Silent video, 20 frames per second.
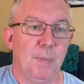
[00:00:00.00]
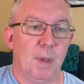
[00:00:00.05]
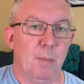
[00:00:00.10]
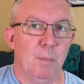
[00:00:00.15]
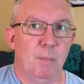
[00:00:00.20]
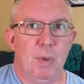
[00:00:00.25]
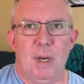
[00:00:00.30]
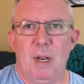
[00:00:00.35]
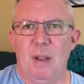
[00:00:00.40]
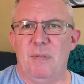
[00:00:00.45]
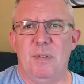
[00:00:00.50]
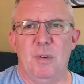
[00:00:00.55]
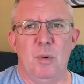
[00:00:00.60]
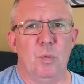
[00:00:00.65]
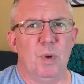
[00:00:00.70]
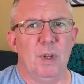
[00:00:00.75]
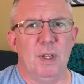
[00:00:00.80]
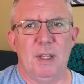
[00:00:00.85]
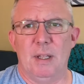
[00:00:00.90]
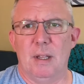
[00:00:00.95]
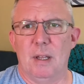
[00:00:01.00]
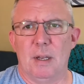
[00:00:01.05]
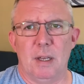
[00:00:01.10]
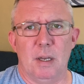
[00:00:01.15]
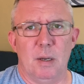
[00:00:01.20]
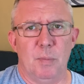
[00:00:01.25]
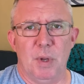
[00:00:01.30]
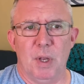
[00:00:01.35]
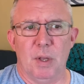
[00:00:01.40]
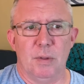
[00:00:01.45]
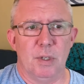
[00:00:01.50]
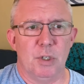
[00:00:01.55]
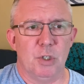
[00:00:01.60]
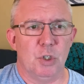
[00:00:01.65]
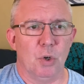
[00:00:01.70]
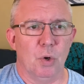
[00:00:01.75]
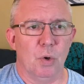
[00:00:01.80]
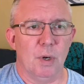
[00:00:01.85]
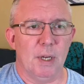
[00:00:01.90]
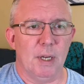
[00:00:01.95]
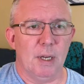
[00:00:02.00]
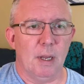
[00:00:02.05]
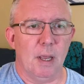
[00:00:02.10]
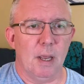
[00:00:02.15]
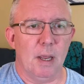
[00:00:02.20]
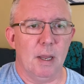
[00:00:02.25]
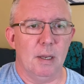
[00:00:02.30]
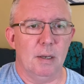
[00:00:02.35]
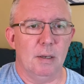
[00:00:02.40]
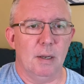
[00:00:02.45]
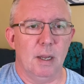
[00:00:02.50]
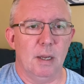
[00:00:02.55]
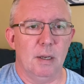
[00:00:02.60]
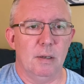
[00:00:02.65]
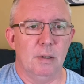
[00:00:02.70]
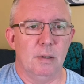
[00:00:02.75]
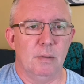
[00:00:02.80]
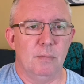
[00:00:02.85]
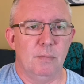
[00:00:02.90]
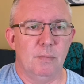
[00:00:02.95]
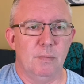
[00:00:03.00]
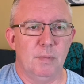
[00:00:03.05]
But I feel really lucky to be on this journey and